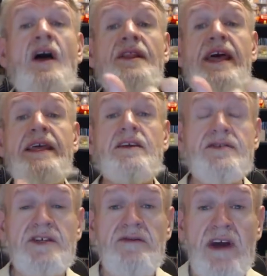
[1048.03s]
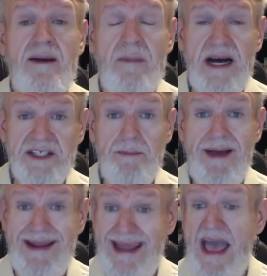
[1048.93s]
Thank you so very much.
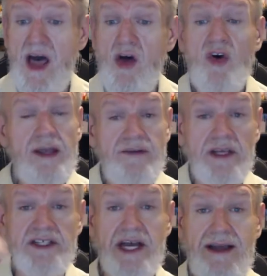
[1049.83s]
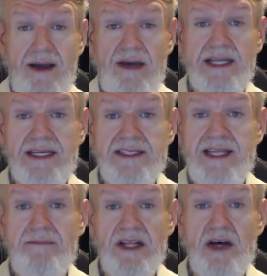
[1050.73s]
But now, if you could check out my links
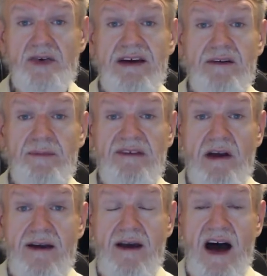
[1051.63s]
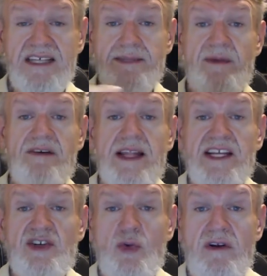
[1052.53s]
down below, that would be very awesome. I've got
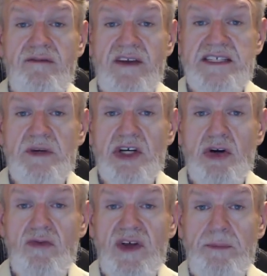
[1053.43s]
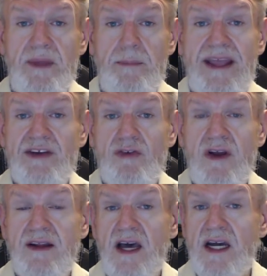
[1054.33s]
like Twitter, Facebook, GoFundMe,
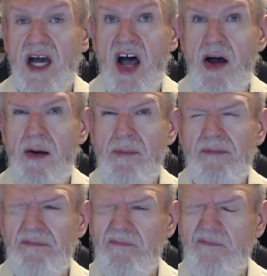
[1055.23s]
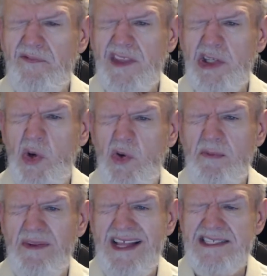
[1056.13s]
Patreon.com, Google
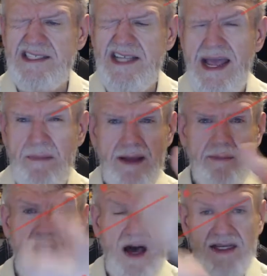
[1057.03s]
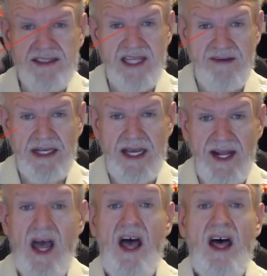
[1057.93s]
Plus, and my blog, Son of a Gun.
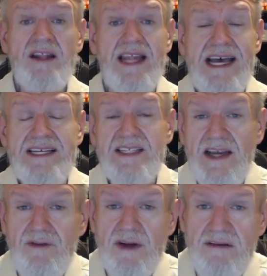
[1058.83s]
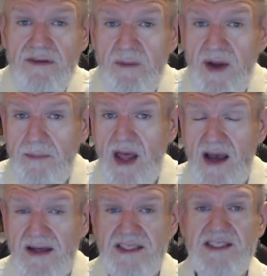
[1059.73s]
The last thing I've written for my
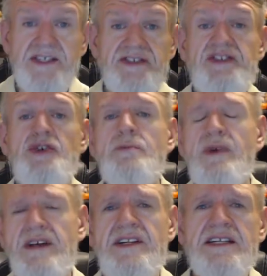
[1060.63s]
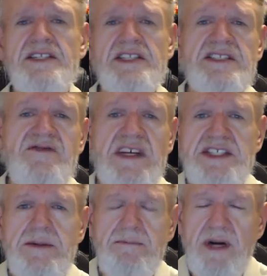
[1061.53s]
blog is just two pretentious
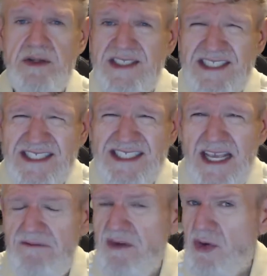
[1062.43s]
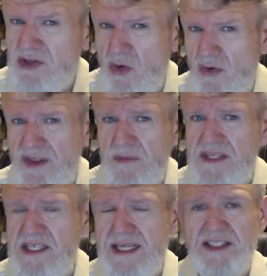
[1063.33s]
fiction posts. If you ignore the
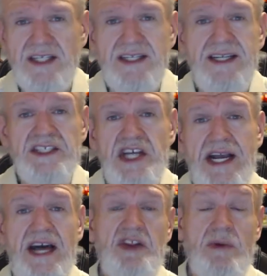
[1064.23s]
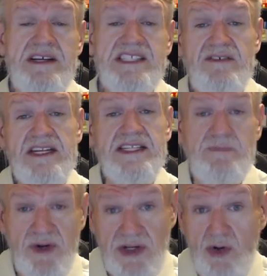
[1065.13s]
pretension and check out the rest of it, it's
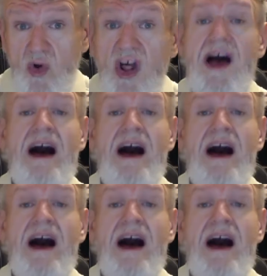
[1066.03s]
pretty cool.